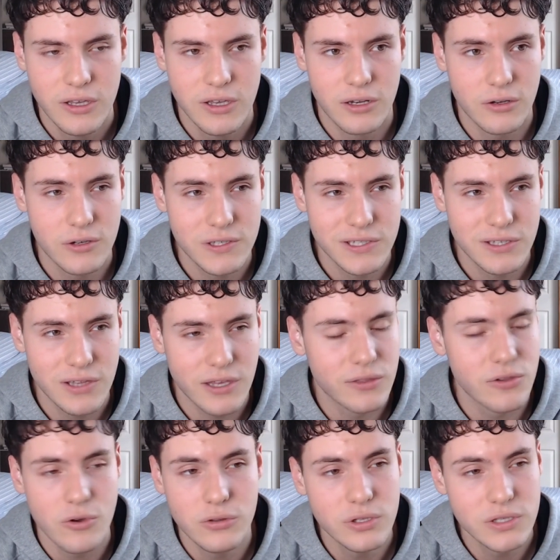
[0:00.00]
And honestly, like,
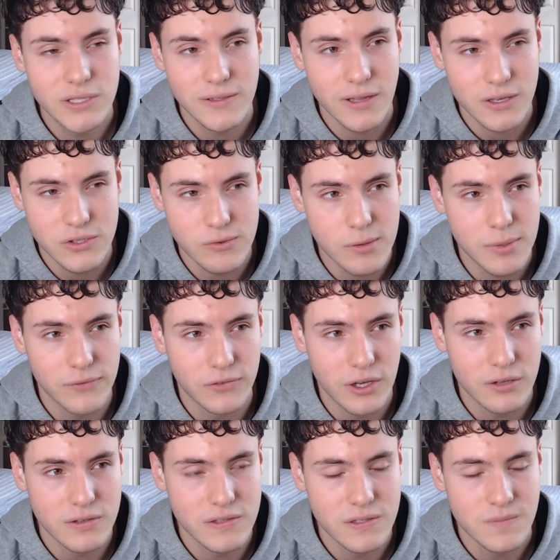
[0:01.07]
the only like swap I've
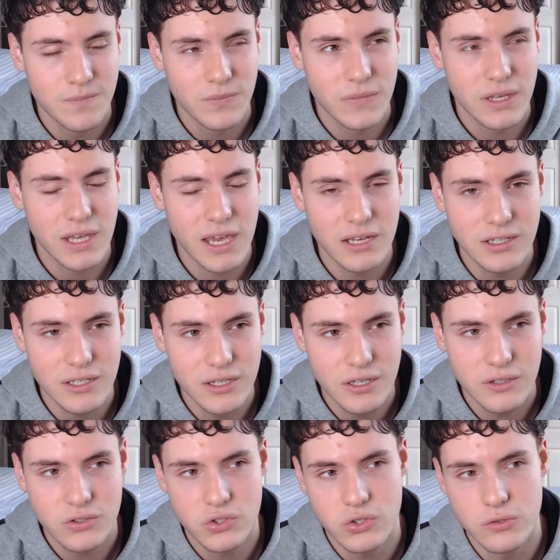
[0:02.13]
done is
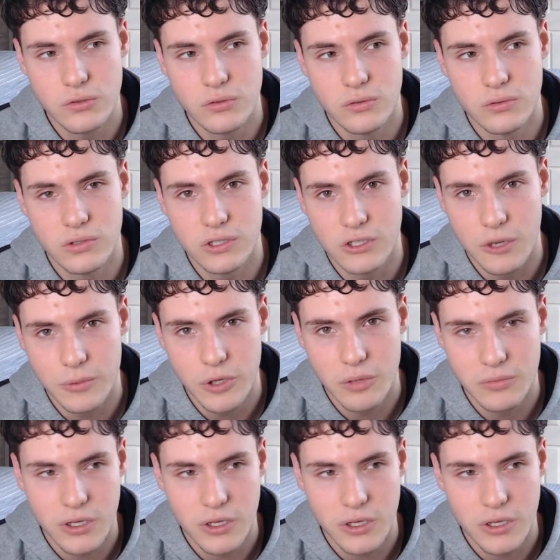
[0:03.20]
KDE to DWM.